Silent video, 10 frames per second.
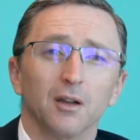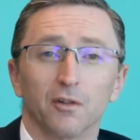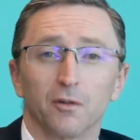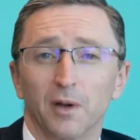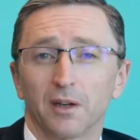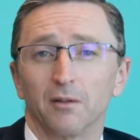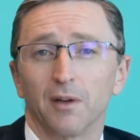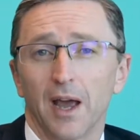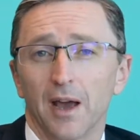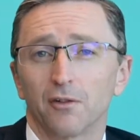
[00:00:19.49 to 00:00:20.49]
in respect
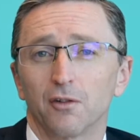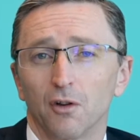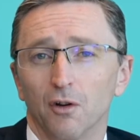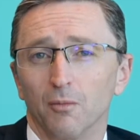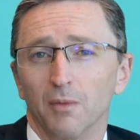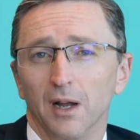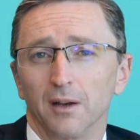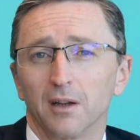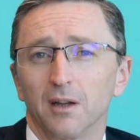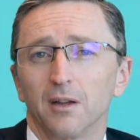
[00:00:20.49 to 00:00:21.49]
of how to
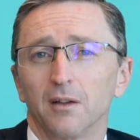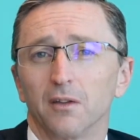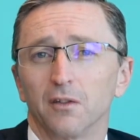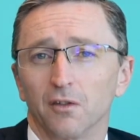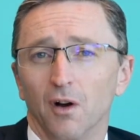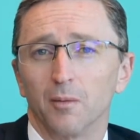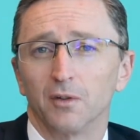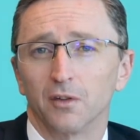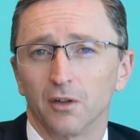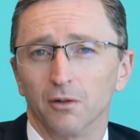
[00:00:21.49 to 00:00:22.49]
combat the
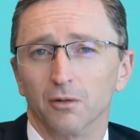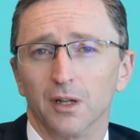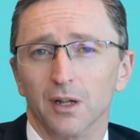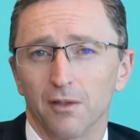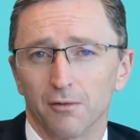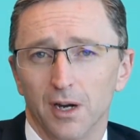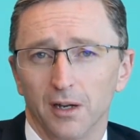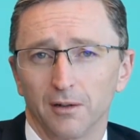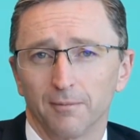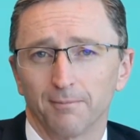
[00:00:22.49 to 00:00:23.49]
cyber security
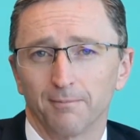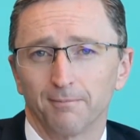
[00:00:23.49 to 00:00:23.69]
threat.